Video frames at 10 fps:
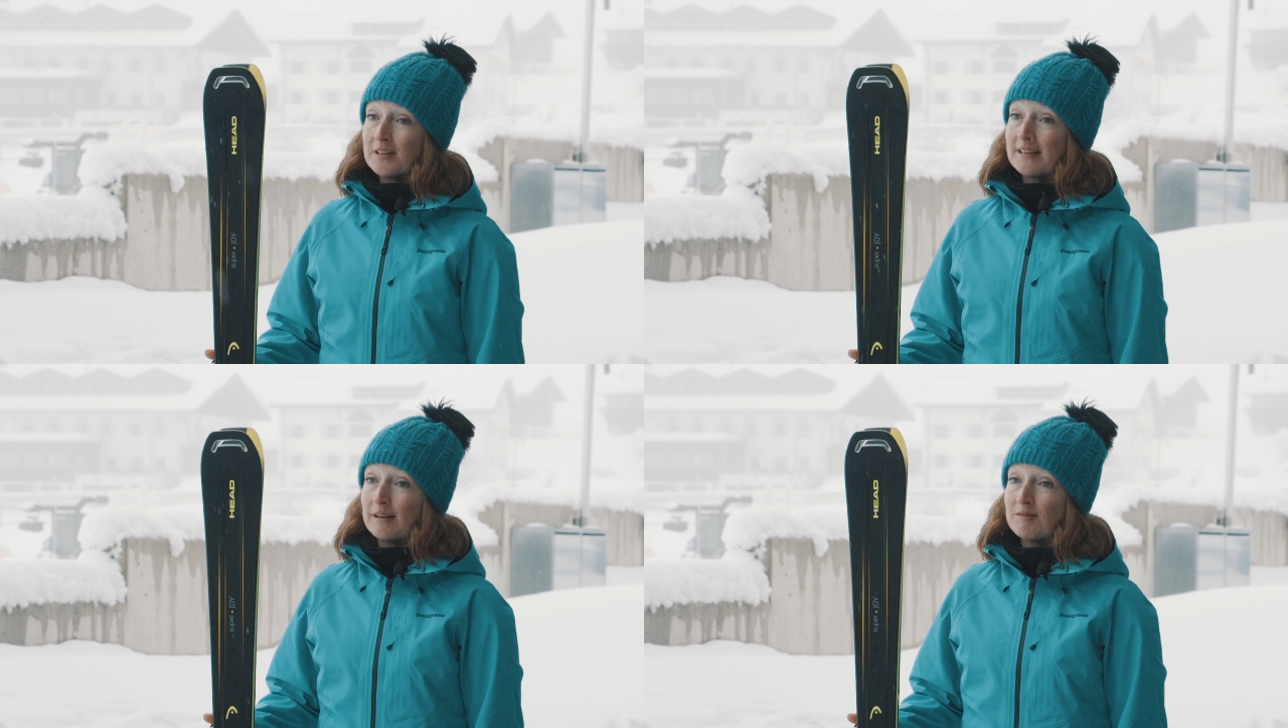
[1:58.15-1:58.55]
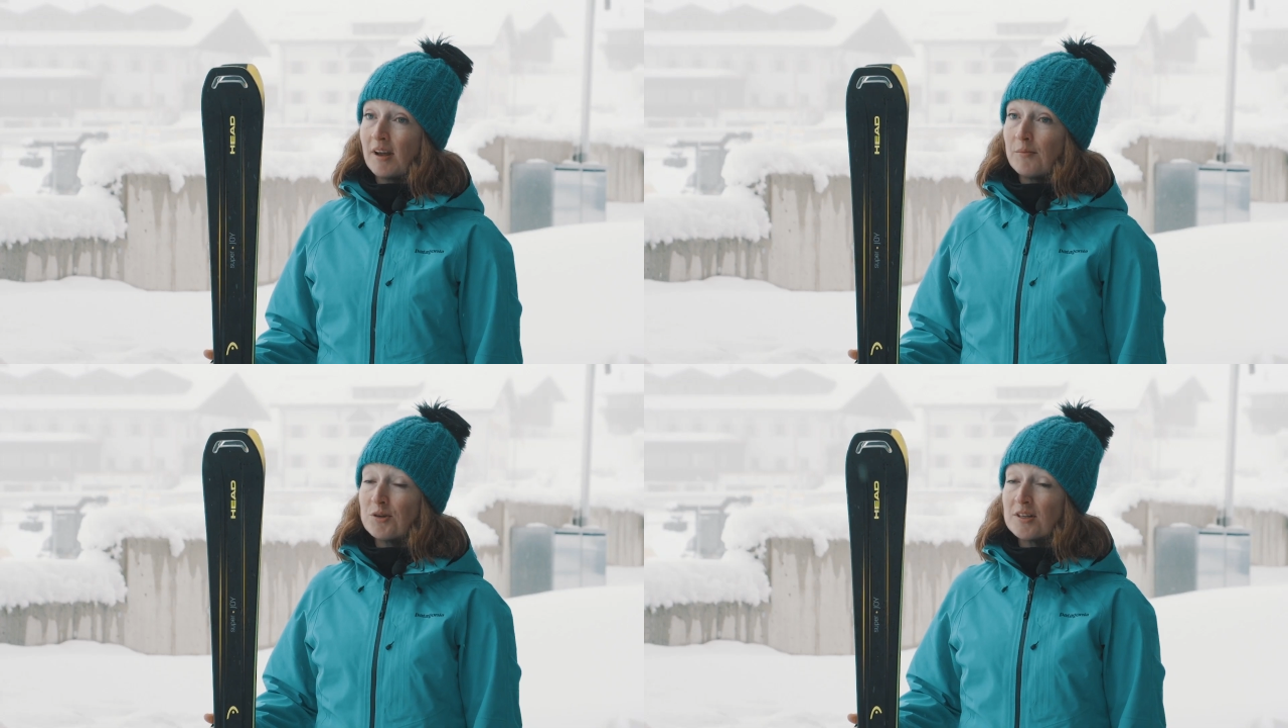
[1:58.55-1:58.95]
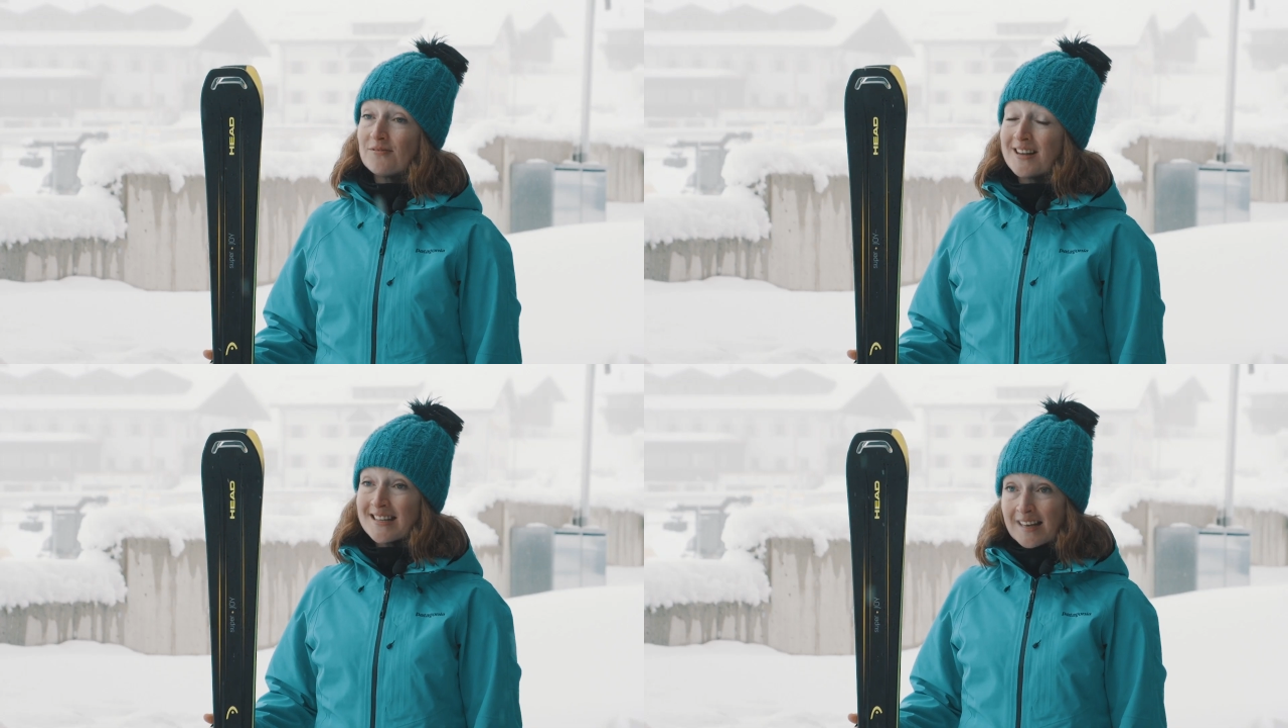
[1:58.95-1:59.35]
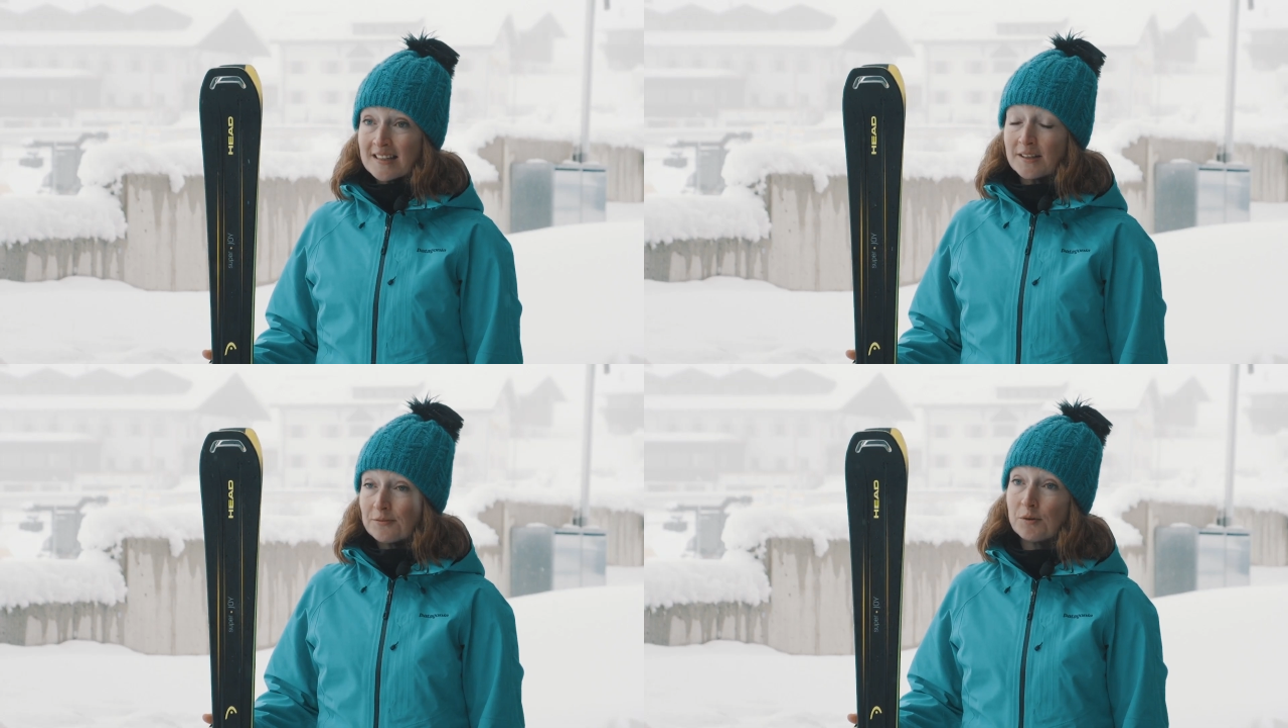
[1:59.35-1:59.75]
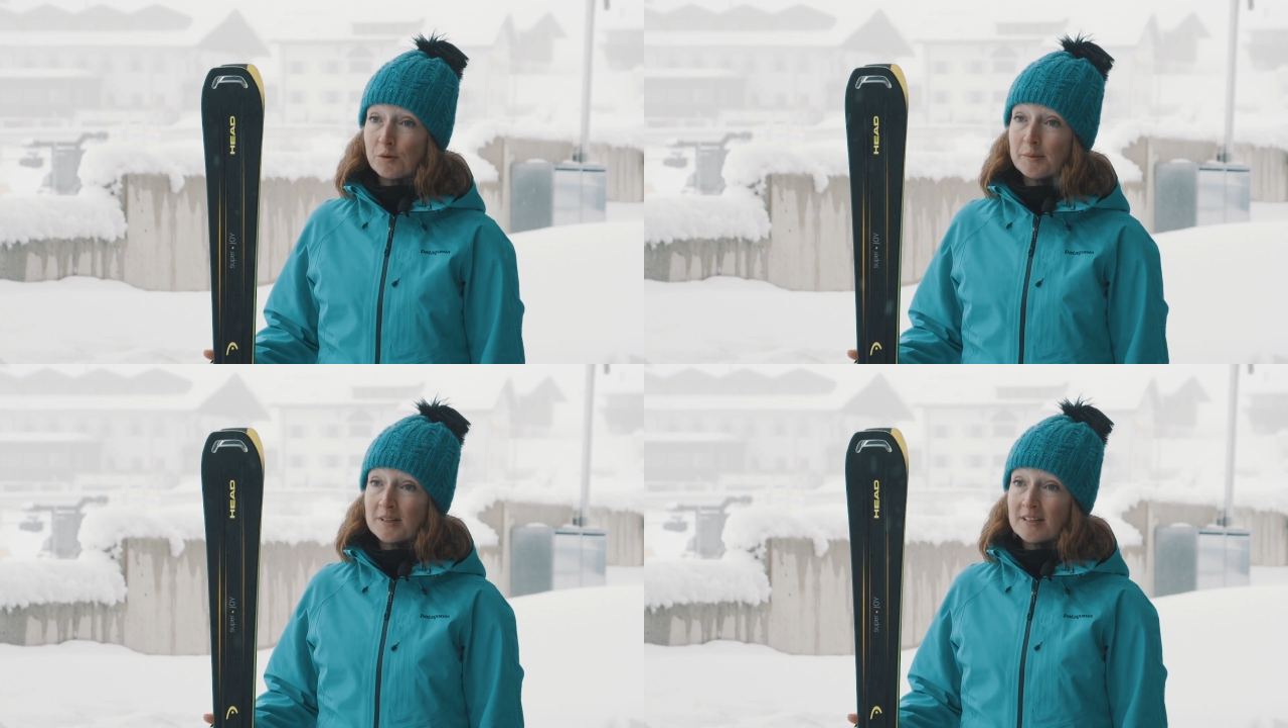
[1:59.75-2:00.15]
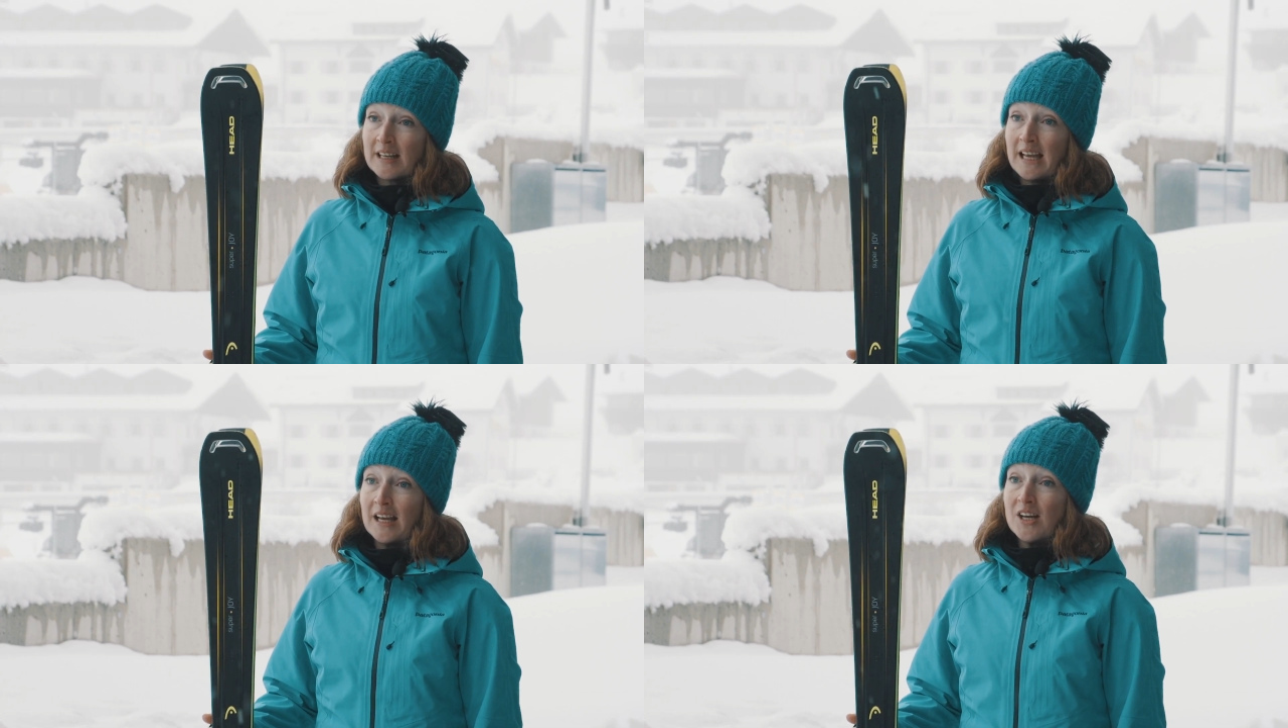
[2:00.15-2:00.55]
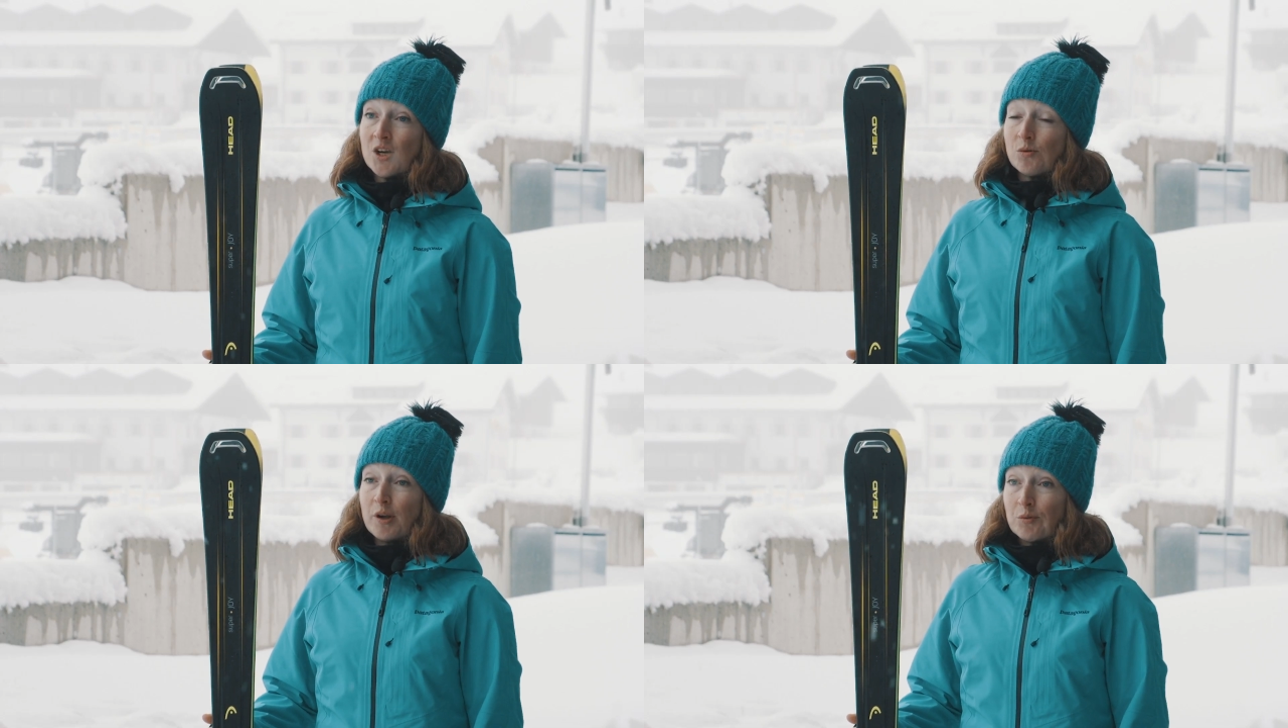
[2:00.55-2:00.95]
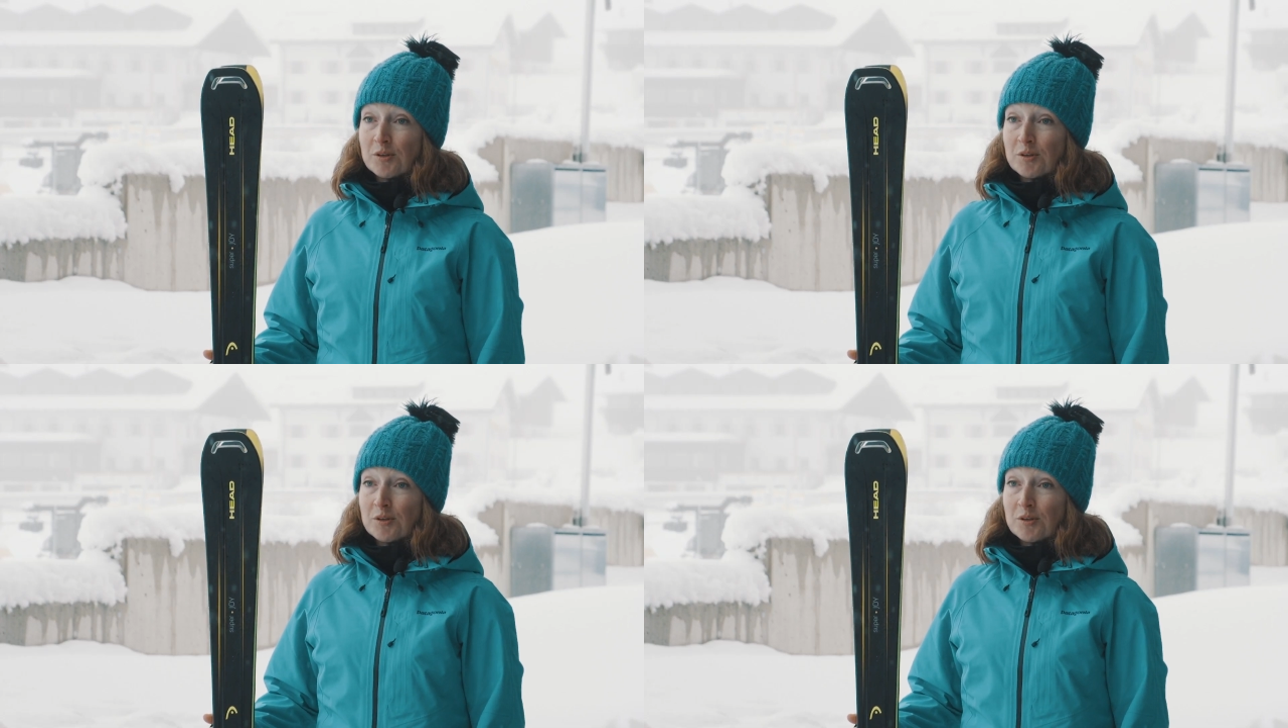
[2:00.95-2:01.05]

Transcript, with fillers: at the same time, which is fantastic for a women's ski where you